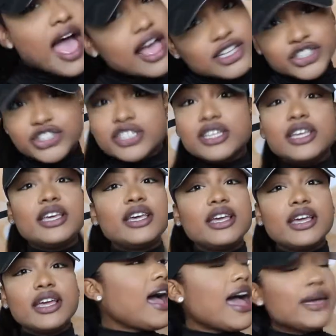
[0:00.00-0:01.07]
Ashely.
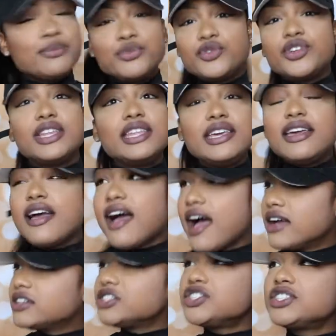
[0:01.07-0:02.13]
I'm really
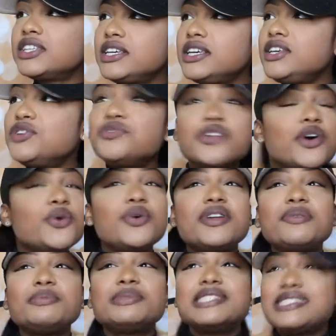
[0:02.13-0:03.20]
Ashely, you know
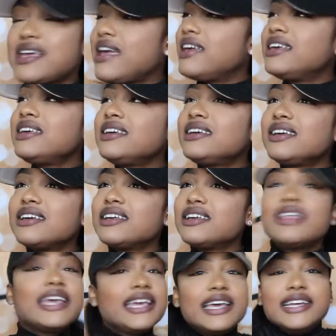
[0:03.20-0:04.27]
what I'm saying?
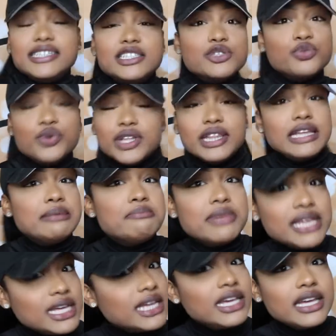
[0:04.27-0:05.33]
Like, it's really
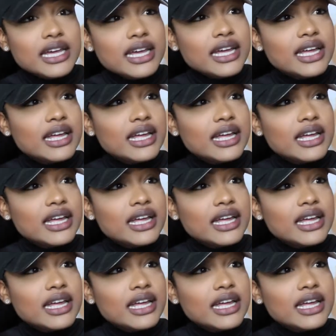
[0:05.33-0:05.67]
me.